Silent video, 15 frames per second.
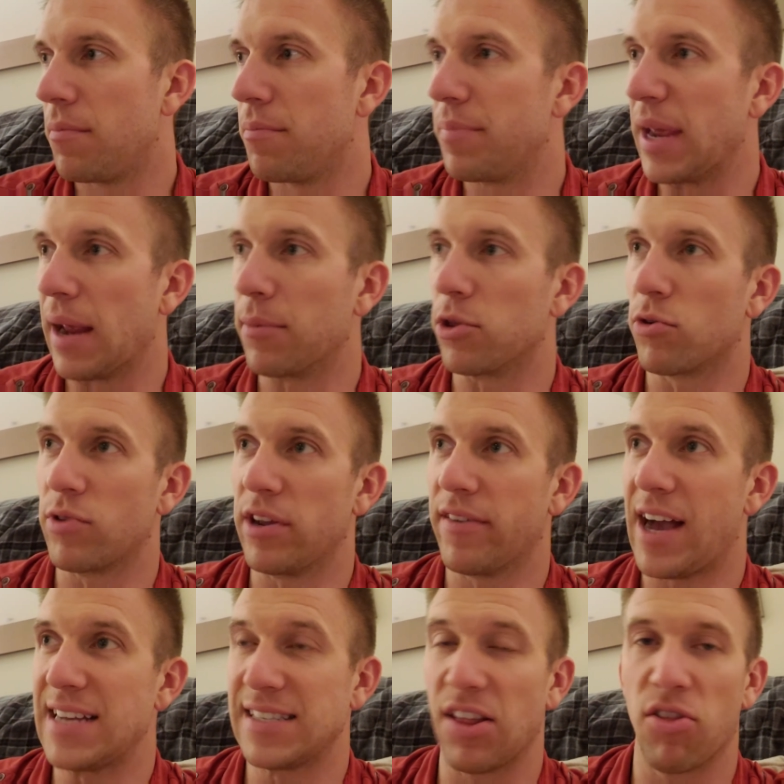being able to
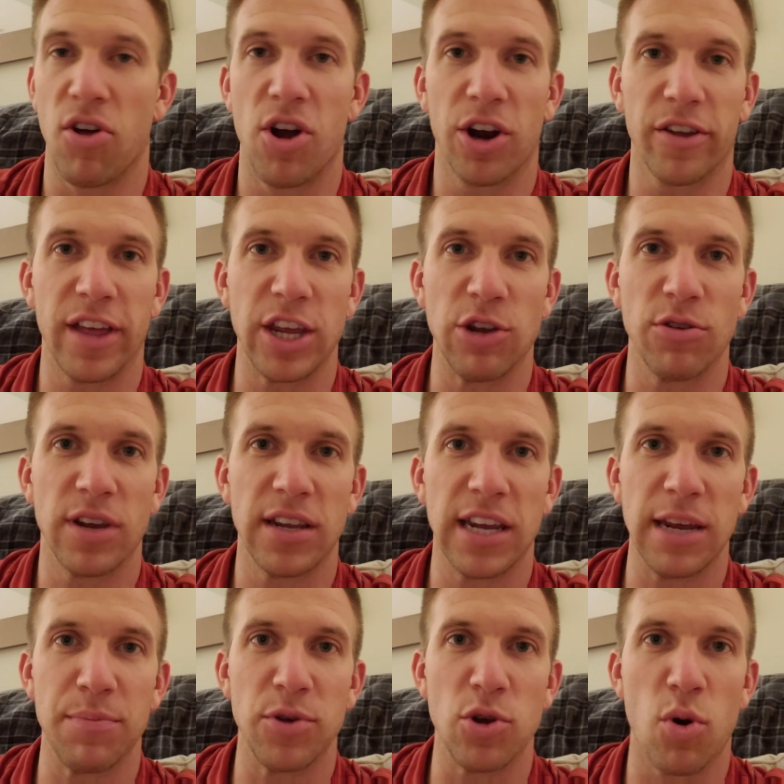realize the longer that you
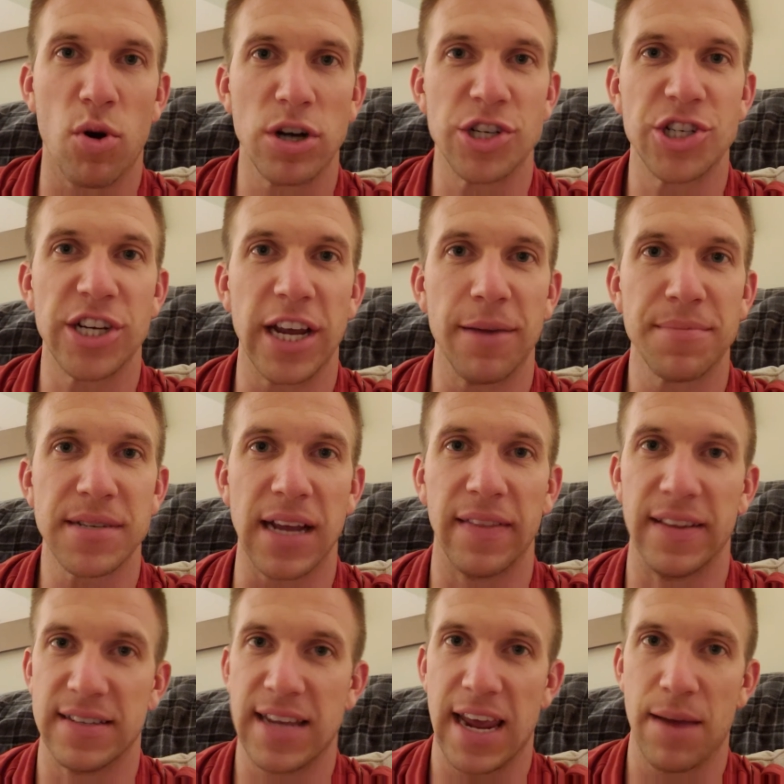keep your chips
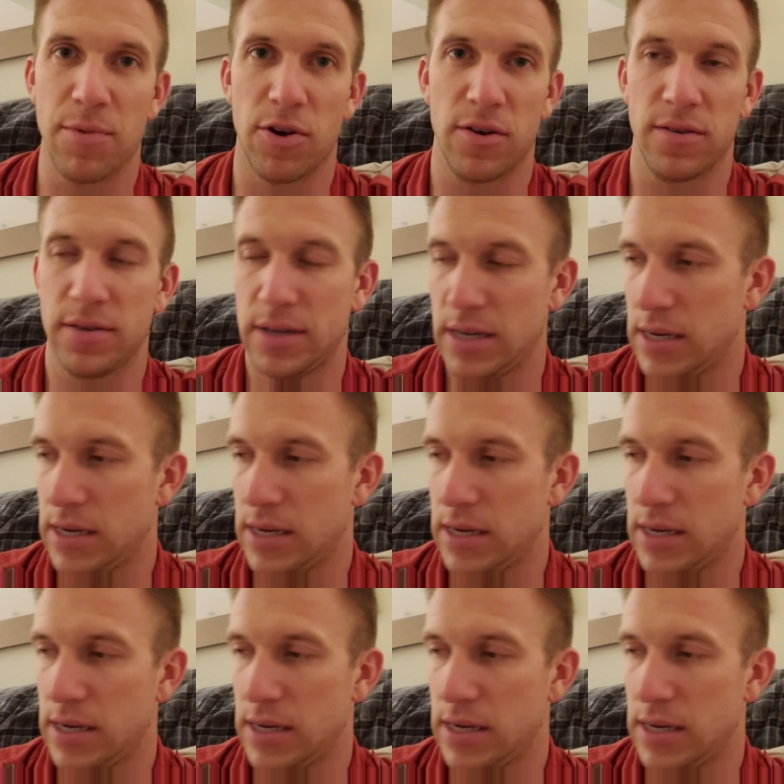on the table,